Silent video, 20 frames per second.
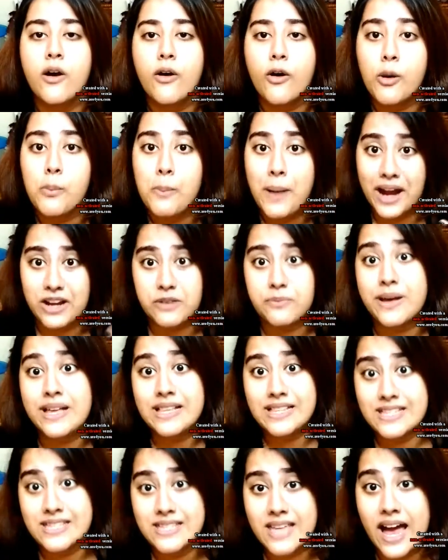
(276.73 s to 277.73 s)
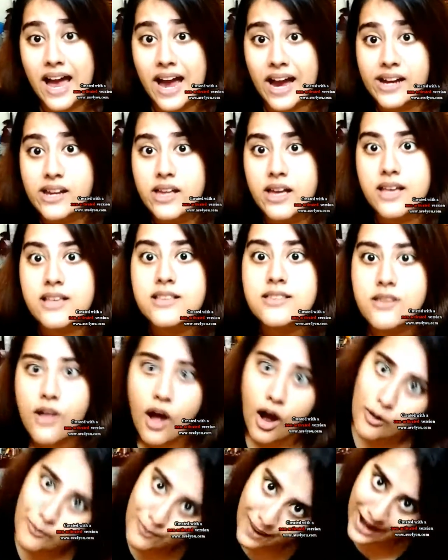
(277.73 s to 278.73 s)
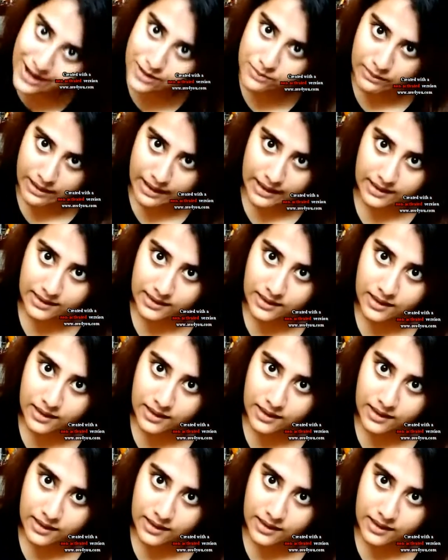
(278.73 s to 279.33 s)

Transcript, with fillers: or Batman's dad is now Batman